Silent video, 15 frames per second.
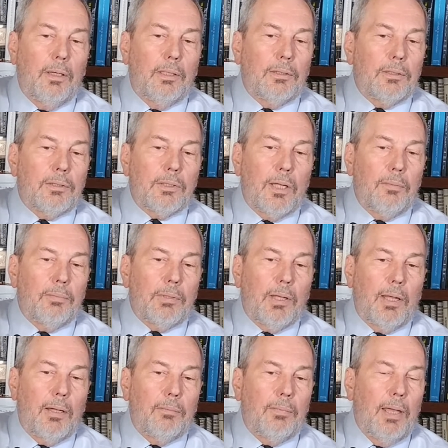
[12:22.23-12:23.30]
at the same
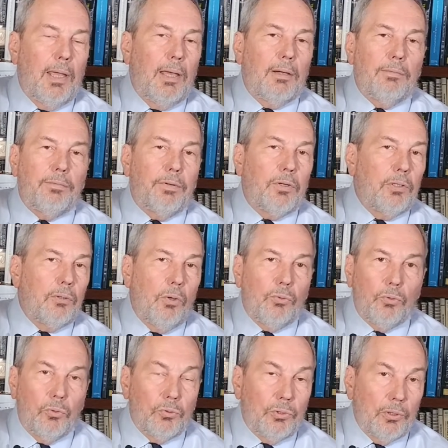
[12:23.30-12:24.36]
time, add a very
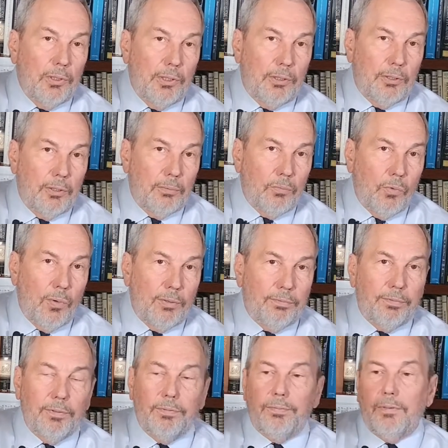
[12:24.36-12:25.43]
low dose of lithium,
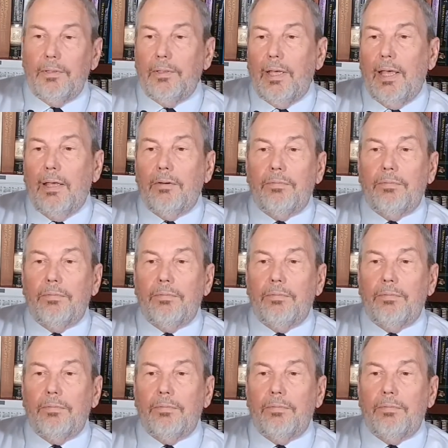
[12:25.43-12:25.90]
150.